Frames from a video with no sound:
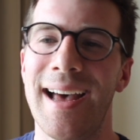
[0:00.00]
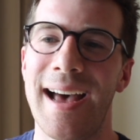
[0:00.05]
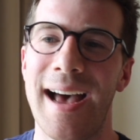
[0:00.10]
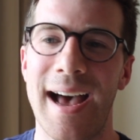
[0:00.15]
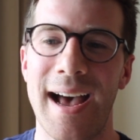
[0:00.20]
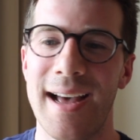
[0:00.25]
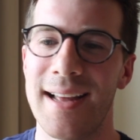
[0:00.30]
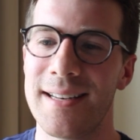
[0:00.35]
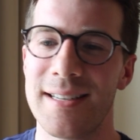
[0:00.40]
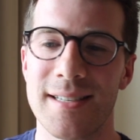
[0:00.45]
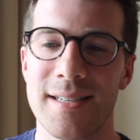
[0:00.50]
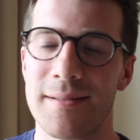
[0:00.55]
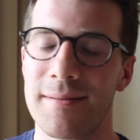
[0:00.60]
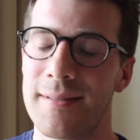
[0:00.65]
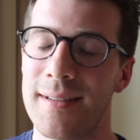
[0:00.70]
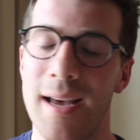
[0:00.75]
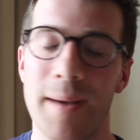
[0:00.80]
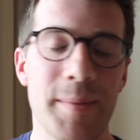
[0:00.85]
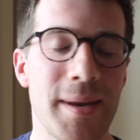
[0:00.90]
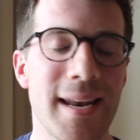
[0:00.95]
And
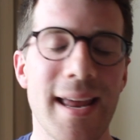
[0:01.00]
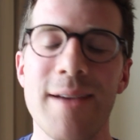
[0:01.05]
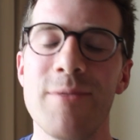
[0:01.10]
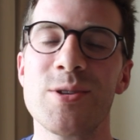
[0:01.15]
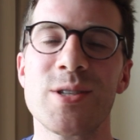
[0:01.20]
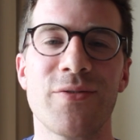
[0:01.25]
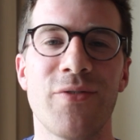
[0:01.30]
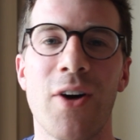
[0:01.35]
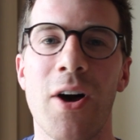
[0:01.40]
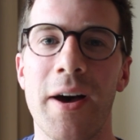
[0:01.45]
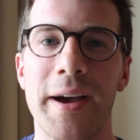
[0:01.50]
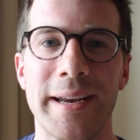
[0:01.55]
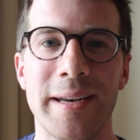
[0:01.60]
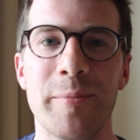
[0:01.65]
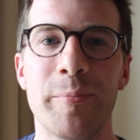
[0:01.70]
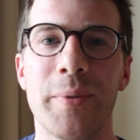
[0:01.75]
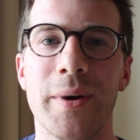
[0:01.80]
I mean, it was fine,